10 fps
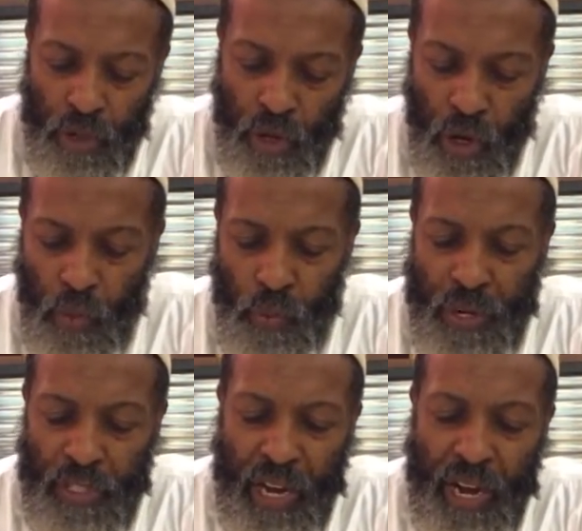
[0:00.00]
So we
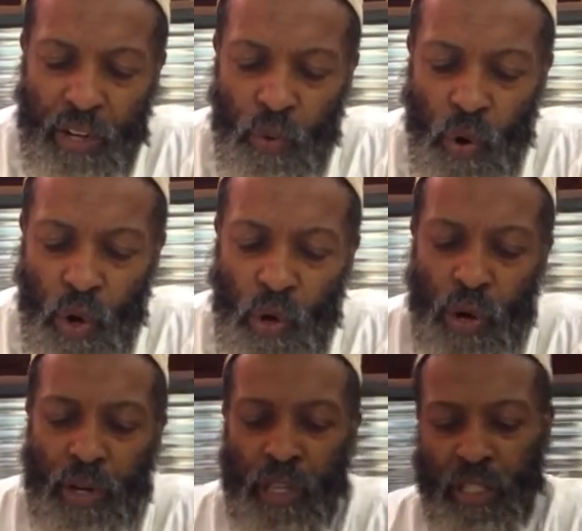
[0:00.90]
decided to work
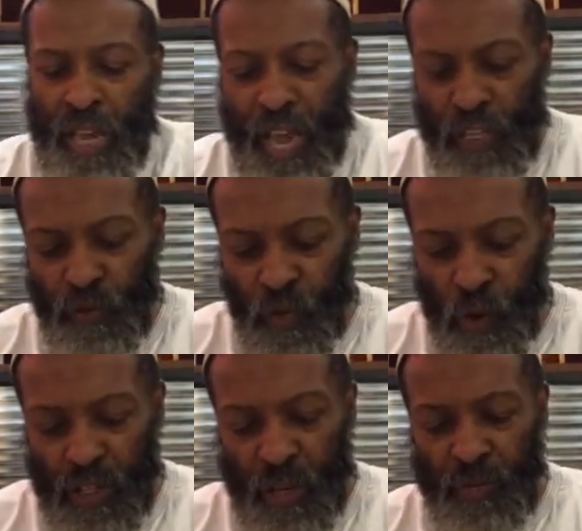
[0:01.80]
on this task
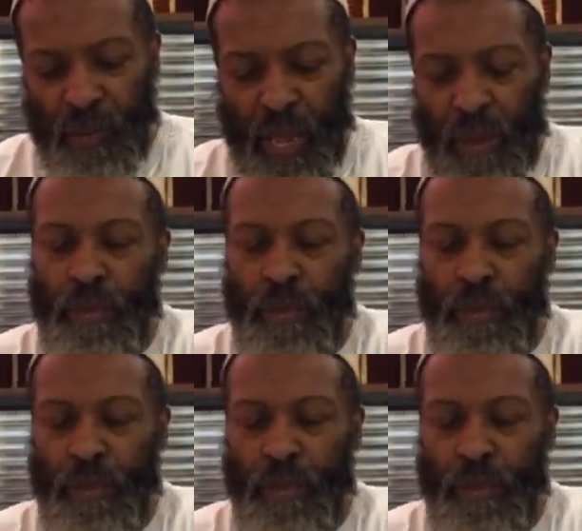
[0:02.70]
force and be